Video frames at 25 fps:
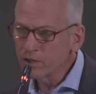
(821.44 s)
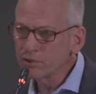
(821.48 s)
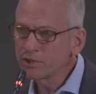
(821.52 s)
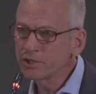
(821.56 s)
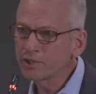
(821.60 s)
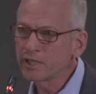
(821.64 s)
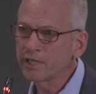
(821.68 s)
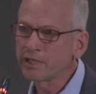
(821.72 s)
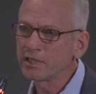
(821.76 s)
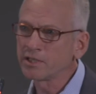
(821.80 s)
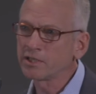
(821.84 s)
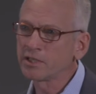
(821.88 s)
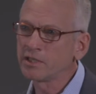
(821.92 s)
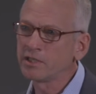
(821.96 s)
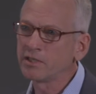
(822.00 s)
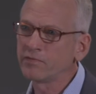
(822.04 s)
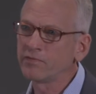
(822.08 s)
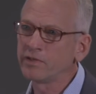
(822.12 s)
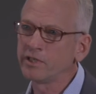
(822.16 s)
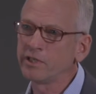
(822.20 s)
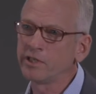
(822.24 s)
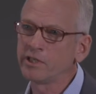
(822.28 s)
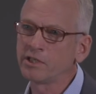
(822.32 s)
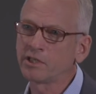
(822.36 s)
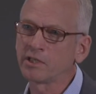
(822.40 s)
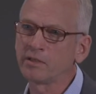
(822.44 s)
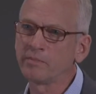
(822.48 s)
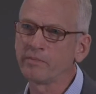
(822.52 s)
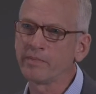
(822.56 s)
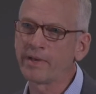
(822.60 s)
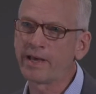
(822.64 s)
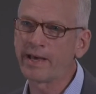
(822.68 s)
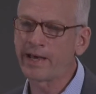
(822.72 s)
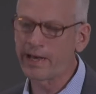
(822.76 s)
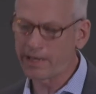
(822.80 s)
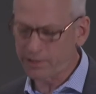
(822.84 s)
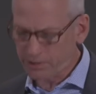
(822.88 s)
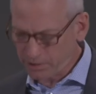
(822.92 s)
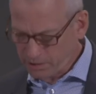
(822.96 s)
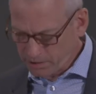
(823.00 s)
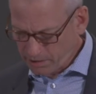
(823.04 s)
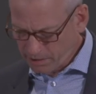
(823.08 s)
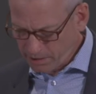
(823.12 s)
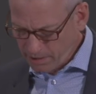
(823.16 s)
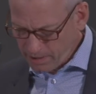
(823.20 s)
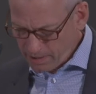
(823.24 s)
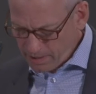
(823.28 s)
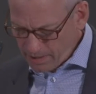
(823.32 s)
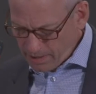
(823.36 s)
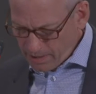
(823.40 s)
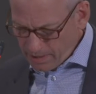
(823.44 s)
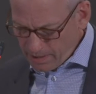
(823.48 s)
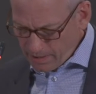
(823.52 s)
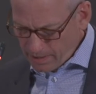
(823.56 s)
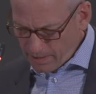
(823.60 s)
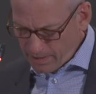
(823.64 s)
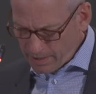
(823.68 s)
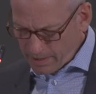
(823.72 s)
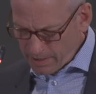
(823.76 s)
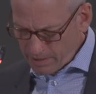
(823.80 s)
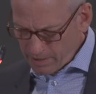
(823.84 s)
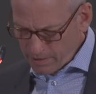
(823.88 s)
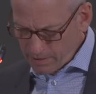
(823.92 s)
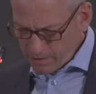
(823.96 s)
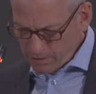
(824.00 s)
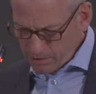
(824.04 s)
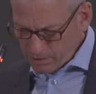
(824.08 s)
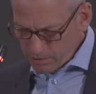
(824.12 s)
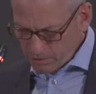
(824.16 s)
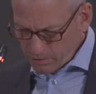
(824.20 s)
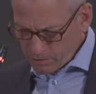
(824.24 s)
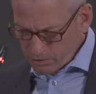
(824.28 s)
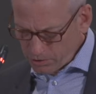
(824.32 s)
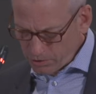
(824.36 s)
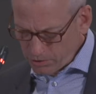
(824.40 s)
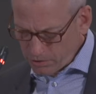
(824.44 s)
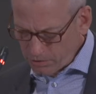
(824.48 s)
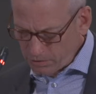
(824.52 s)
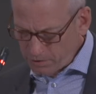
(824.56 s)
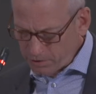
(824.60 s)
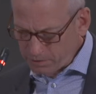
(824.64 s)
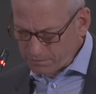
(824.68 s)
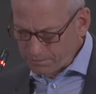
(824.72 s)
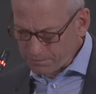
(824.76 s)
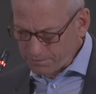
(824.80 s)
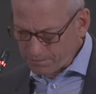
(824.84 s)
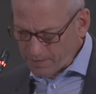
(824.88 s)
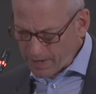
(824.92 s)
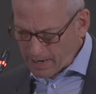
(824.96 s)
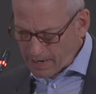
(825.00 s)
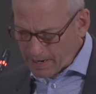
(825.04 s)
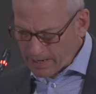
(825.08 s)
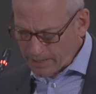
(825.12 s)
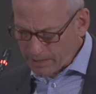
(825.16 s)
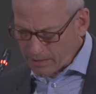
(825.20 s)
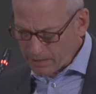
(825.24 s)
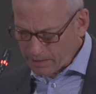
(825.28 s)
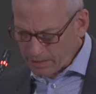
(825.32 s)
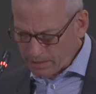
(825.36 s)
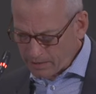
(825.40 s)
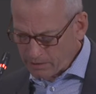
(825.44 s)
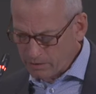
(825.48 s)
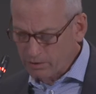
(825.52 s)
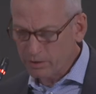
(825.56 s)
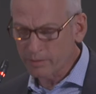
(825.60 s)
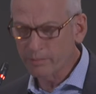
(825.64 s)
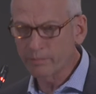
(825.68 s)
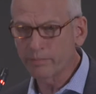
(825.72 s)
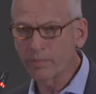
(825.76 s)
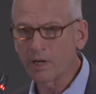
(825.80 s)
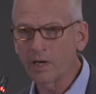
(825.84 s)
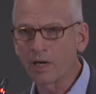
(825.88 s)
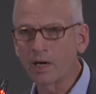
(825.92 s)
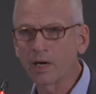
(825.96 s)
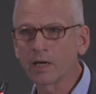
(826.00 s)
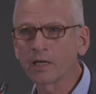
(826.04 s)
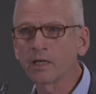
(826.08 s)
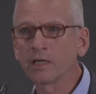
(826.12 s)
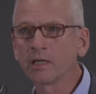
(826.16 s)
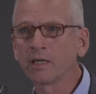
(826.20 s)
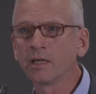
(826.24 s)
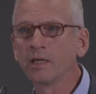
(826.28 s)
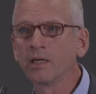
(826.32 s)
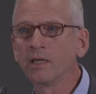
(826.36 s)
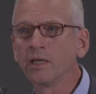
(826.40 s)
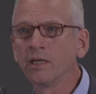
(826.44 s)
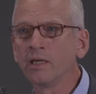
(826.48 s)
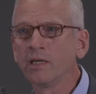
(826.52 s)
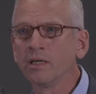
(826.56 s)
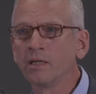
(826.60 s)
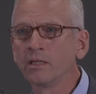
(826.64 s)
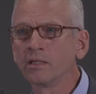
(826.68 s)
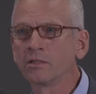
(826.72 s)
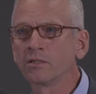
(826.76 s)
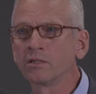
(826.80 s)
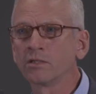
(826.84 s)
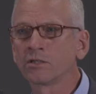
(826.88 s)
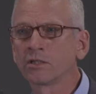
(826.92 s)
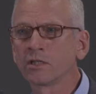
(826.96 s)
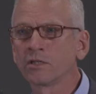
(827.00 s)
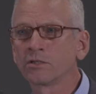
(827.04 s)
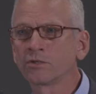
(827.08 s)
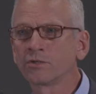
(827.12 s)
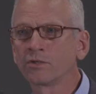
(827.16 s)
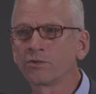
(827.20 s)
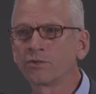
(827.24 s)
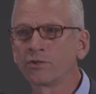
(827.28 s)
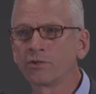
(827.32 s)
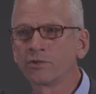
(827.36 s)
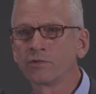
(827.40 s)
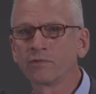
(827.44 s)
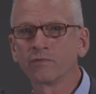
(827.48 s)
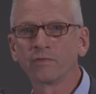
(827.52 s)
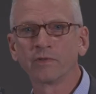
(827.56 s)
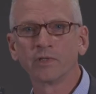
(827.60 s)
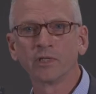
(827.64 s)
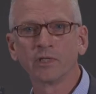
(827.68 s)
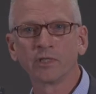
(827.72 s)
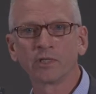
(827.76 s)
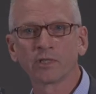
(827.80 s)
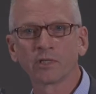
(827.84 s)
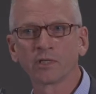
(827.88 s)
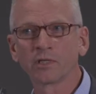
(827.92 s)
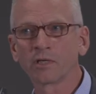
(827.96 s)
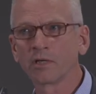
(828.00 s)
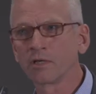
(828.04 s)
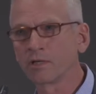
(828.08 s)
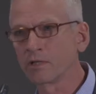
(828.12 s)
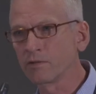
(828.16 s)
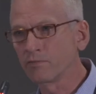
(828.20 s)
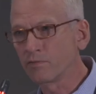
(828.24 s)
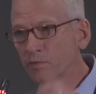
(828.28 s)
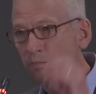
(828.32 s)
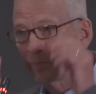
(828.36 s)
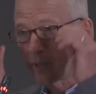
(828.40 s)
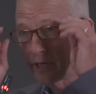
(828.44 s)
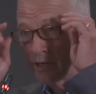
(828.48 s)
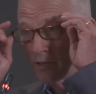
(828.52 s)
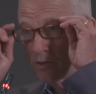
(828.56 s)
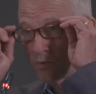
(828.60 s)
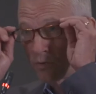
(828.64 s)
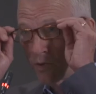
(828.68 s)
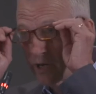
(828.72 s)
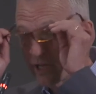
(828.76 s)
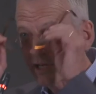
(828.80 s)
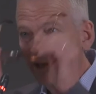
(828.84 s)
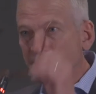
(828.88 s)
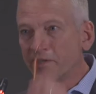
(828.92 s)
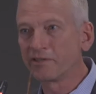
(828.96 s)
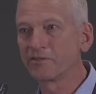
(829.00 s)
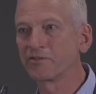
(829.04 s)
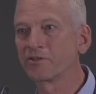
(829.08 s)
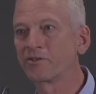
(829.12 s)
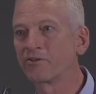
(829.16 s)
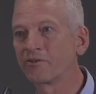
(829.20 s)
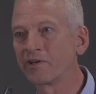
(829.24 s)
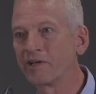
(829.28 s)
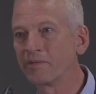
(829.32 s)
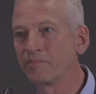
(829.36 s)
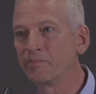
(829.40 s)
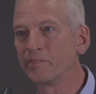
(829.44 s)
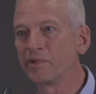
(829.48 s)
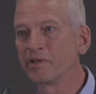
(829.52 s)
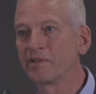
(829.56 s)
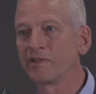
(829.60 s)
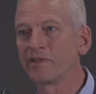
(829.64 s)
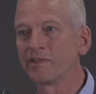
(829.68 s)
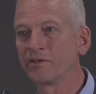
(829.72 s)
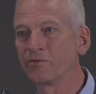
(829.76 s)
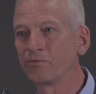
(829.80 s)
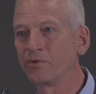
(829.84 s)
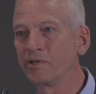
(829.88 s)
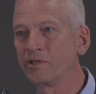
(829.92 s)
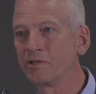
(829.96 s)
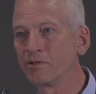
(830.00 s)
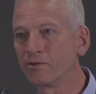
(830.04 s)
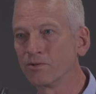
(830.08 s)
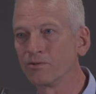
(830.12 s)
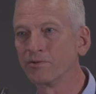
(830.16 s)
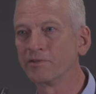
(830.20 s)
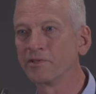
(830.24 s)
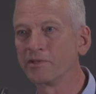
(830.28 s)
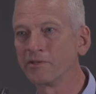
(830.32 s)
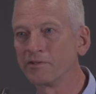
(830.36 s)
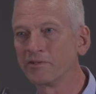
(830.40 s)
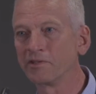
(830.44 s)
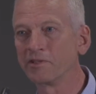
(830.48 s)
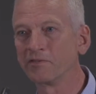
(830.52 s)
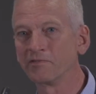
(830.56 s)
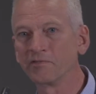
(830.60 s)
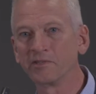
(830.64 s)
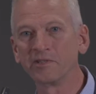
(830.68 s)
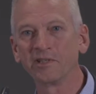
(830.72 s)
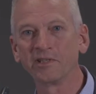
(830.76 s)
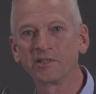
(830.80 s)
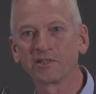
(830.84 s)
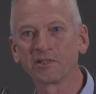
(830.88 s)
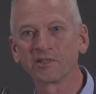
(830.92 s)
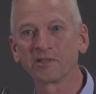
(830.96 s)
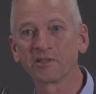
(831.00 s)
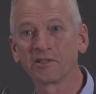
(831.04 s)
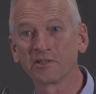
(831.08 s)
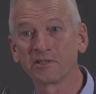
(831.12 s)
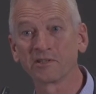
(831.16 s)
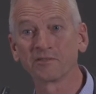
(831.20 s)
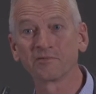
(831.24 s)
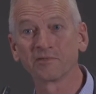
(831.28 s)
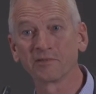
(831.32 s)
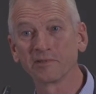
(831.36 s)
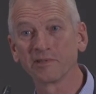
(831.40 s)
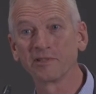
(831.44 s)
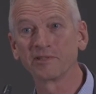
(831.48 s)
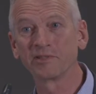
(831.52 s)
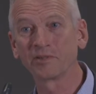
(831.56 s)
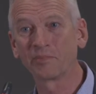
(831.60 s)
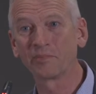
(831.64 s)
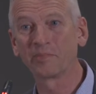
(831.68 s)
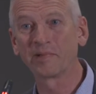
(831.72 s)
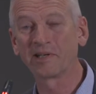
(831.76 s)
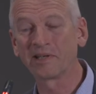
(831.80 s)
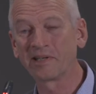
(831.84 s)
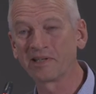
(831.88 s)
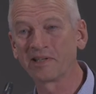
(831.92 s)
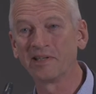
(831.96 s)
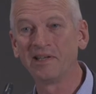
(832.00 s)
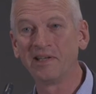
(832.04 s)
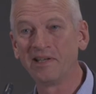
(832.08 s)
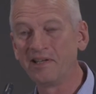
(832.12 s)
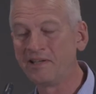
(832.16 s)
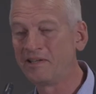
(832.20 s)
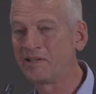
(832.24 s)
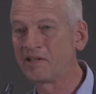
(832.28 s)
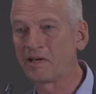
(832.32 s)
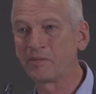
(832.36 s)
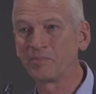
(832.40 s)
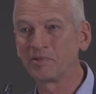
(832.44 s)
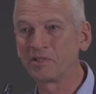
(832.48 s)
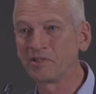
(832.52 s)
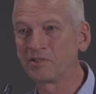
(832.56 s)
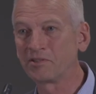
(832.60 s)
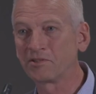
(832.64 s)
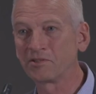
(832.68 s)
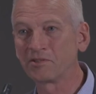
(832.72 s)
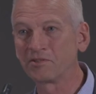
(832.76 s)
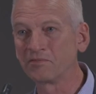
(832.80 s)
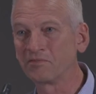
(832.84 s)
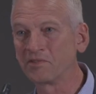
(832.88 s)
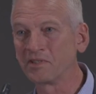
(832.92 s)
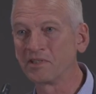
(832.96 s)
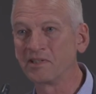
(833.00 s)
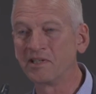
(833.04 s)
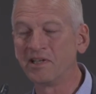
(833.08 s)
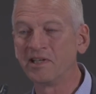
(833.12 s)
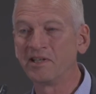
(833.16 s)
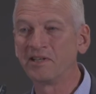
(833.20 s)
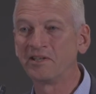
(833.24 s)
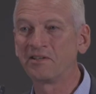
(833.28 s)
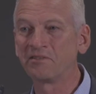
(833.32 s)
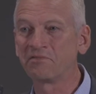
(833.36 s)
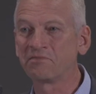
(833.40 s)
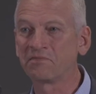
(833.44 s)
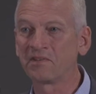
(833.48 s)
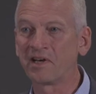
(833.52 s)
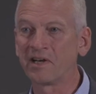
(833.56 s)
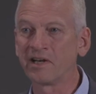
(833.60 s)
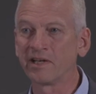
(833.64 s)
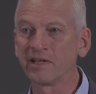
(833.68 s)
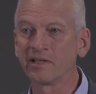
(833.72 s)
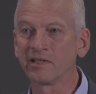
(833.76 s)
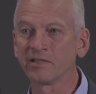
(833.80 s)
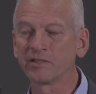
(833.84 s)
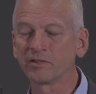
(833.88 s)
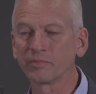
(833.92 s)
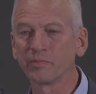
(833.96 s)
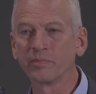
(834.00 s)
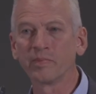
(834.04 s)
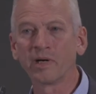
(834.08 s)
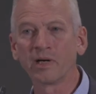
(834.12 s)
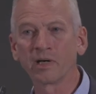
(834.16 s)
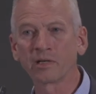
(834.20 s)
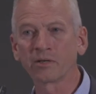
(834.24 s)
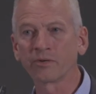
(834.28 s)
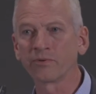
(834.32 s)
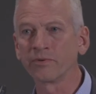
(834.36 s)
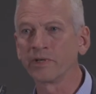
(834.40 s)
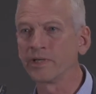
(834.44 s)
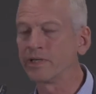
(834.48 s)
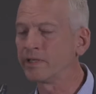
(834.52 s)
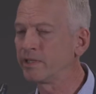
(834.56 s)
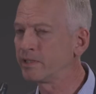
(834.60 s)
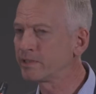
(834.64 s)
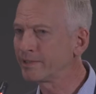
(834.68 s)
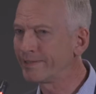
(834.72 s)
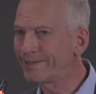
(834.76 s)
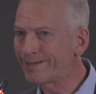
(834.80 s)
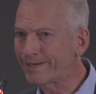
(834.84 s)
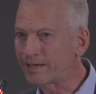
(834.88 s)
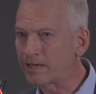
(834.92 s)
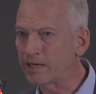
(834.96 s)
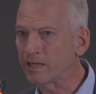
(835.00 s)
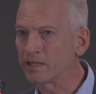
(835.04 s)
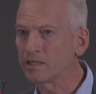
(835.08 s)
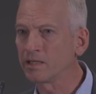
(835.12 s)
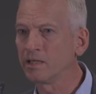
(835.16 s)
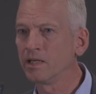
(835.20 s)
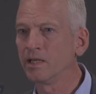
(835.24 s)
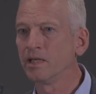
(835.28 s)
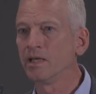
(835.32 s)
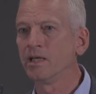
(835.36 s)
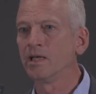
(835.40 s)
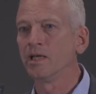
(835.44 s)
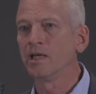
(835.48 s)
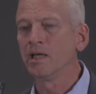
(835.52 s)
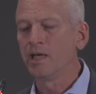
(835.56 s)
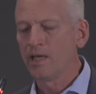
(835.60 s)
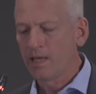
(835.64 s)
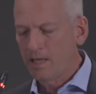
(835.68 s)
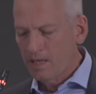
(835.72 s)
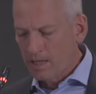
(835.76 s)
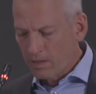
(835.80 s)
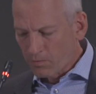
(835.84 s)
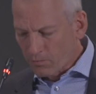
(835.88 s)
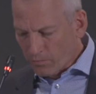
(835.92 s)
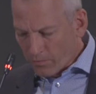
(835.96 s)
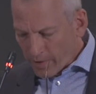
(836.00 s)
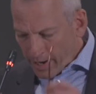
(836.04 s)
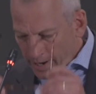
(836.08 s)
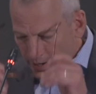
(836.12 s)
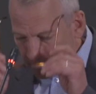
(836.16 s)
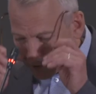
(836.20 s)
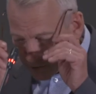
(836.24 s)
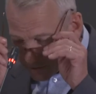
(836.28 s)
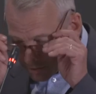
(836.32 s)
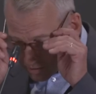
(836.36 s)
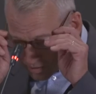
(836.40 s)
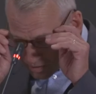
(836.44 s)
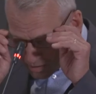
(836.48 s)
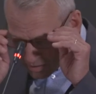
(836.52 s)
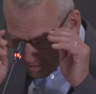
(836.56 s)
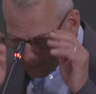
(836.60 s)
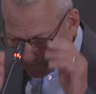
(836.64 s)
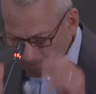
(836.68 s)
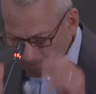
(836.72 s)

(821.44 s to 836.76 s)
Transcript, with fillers: no sense in the Venetian mask that it is used to defy and to mock. This is also true of Venetian Carnival, by the way, another great myth that we hold dear that Venetian Carnival is about topsy turvy, defiance, mockery. It's not. Rather,